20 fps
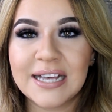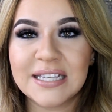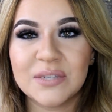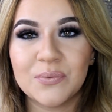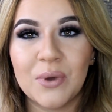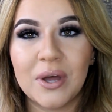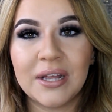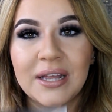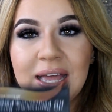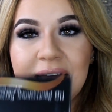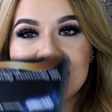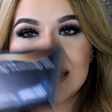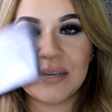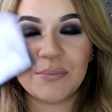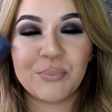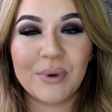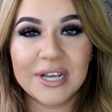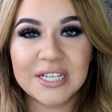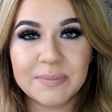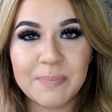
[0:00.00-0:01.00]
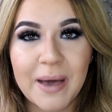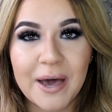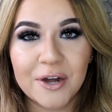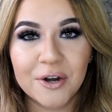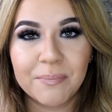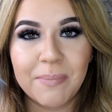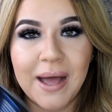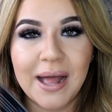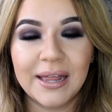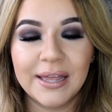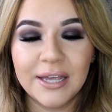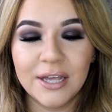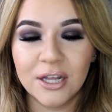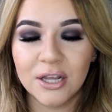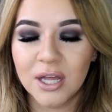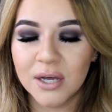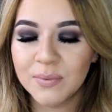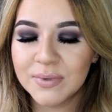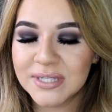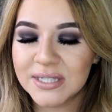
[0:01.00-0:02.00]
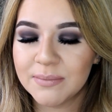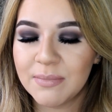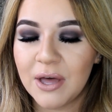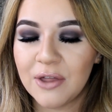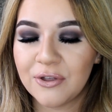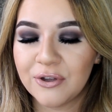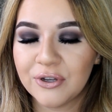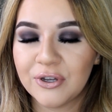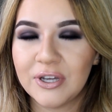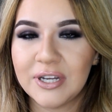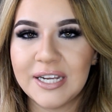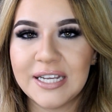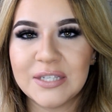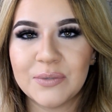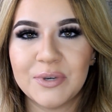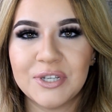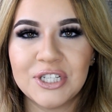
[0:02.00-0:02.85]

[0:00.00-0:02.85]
as well as a pressed powder palette along with some other goodies,